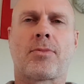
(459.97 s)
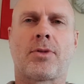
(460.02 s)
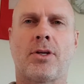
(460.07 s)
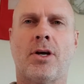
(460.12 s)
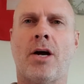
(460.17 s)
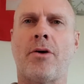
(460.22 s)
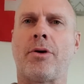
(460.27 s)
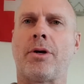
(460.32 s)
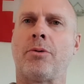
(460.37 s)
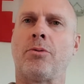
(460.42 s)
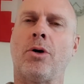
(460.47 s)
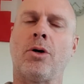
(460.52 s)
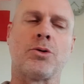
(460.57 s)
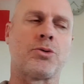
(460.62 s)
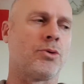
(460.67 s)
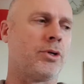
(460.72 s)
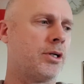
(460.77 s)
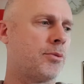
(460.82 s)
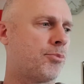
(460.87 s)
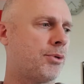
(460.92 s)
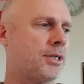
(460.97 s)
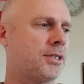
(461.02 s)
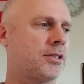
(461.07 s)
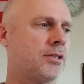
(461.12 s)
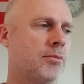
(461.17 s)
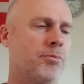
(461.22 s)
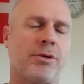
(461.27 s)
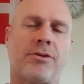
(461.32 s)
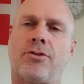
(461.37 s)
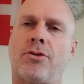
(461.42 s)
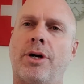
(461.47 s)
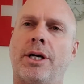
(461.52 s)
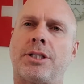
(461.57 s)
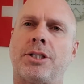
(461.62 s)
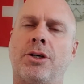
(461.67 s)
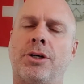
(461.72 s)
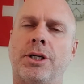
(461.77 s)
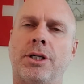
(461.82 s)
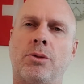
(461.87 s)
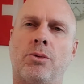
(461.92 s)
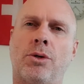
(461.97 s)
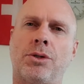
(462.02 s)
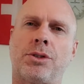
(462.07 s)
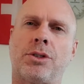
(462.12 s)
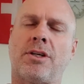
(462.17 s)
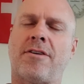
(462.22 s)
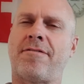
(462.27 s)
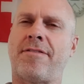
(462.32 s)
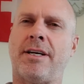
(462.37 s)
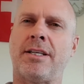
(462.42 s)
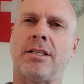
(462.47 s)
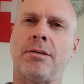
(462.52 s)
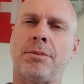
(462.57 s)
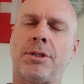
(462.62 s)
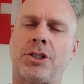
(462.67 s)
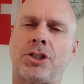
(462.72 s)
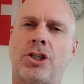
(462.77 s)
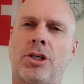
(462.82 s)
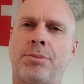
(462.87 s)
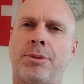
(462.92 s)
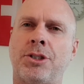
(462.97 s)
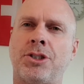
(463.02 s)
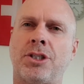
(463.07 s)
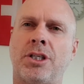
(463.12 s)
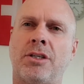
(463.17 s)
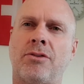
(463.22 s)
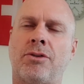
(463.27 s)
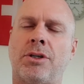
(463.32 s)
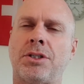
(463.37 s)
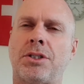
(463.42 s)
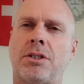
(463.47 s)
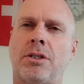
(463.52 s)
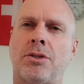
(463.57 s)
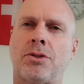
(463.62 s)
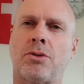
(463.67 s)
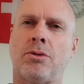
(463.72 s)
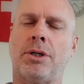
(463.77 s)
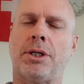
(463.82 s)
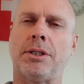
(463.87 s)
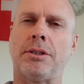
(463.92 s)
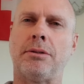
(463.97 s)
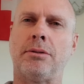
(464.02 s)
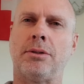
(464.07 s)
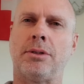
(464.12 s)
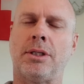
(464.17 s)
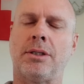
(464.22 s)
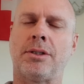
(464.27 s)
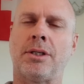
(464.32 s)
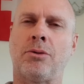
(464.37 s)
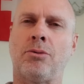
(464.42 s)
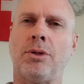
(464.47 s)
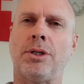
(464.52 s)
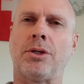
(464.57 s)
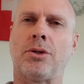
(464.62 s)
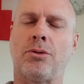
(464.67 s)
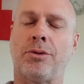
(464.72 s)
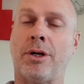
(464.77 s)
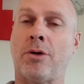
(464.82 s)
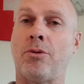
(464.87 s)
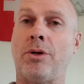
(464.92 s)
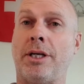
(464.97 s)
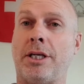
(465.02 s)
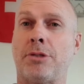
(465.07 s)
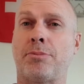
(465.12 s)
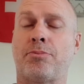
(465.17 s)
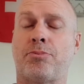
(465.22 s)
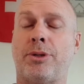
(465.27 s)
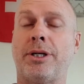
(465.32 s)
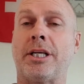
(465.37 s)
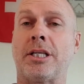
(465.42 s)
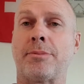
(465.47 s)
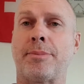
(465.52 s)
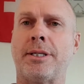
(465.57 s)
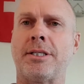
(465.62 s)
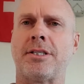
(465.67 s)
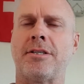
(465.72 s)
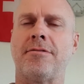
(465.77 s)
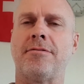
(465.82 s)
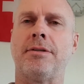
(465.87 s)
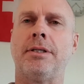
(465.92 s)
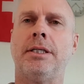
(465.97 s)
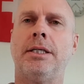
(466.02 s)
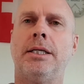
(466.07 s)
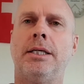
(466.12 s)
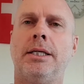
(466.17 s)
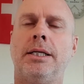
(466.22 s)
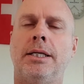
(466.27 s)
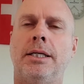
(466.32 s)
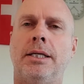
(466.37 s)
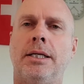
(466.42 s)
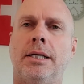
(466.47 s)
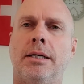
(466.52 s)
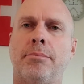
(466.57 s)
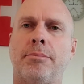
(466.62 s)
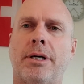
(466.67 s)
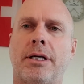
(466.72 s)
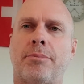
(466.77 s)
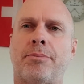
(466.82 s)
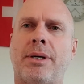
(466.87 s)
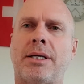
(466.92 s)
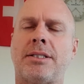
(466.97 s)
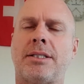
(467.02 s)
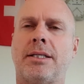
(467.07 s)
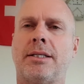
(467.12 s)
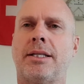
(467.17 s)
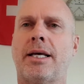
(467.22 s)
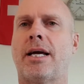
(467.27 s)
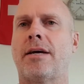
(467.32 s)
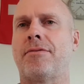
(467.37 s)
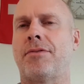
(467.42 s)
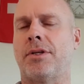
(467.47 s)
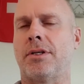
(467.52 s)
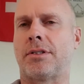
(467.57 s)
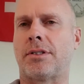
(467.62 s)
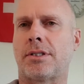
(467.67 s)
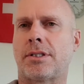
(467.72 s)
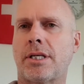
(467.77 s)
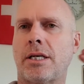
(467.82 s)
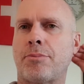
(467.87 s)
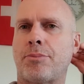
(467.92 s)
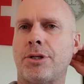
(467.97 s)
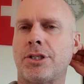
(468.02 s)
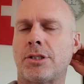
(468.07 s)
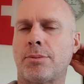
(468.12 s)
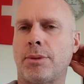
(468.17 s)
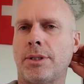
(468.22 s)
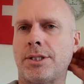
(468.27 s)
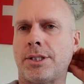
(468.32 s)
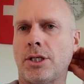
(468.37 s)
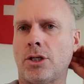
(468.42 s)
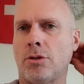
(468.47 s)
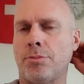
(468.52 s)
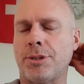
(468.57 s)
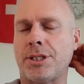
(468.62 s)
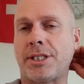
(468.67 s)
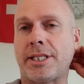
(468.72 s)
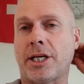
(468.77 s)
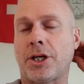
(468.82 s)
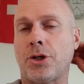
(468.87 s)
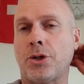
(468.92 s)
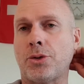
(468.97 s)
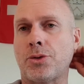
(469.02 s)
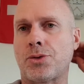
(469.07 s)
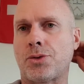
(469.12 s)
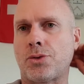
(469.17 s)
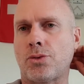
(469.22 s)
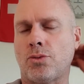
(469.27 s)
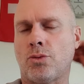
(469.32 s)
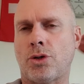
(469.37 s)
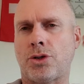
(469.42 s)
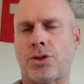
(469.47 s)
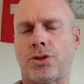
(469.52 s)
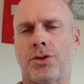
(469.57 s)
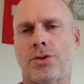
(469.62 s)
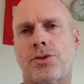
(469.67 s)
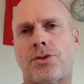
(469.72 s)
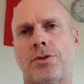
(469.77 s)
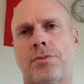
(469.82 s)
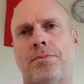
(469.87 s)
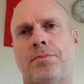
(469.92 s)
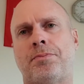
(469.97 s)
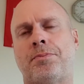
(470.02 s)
I was really impressed with them before I actually got into watch it. I found them in a shop in Geneva once, and they're really cool. They're really pretty expensive, but basically it's the same principle as the old Mystérieuse watches.